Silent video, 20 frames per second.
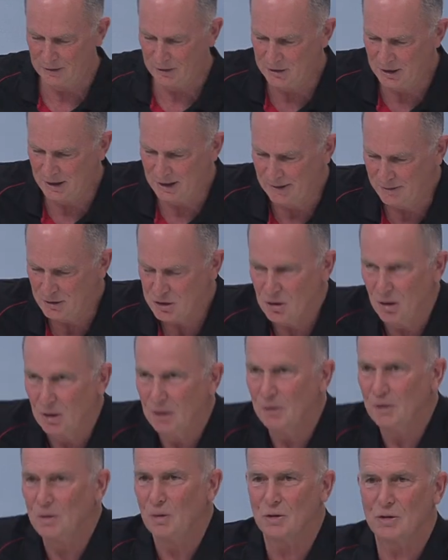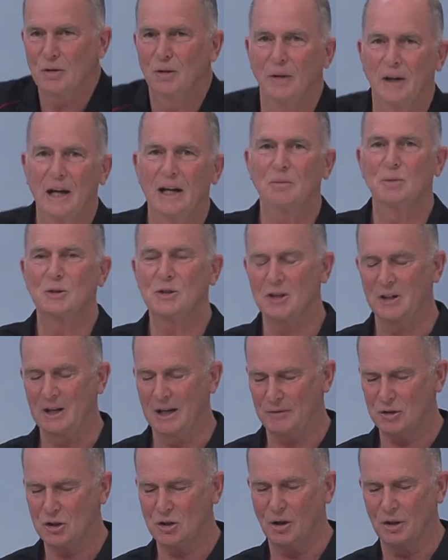that didn't have a shocker, of course, Luke Edwards didn't
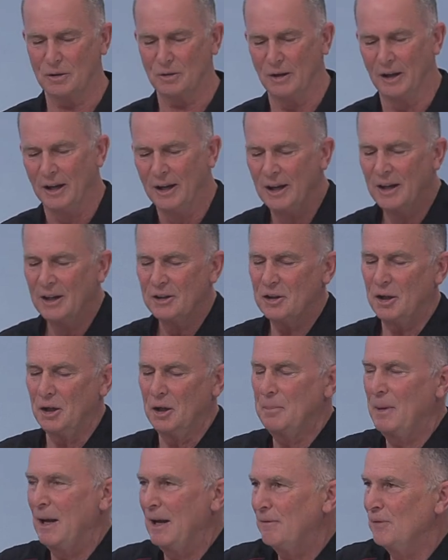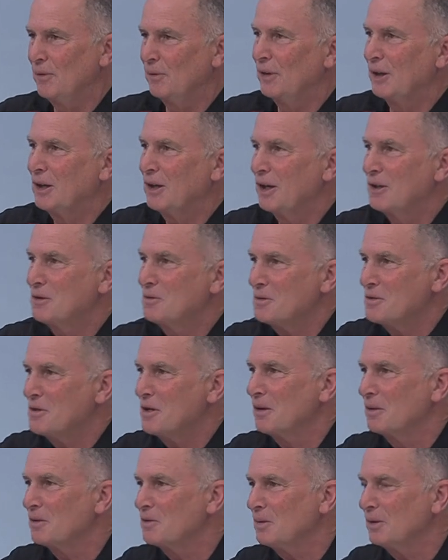have a shocker, and Tony Bamford, the coach, was
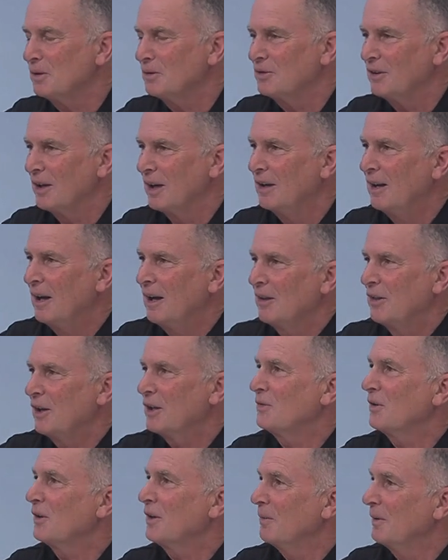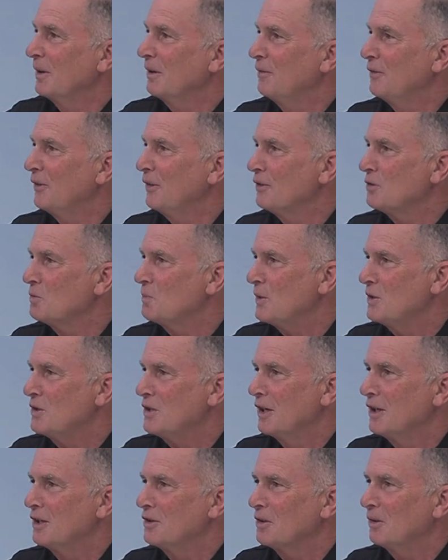there as well. So thanks for coming in, fellas.
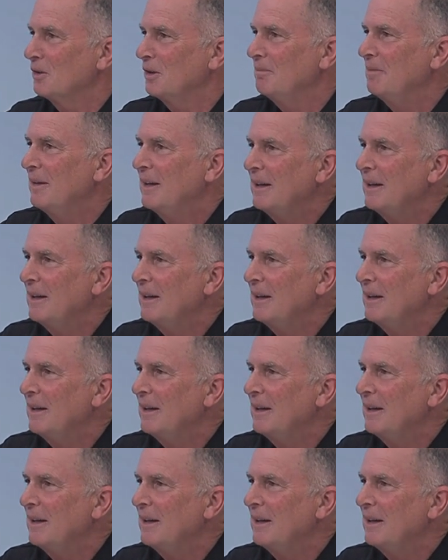Appreciate your time.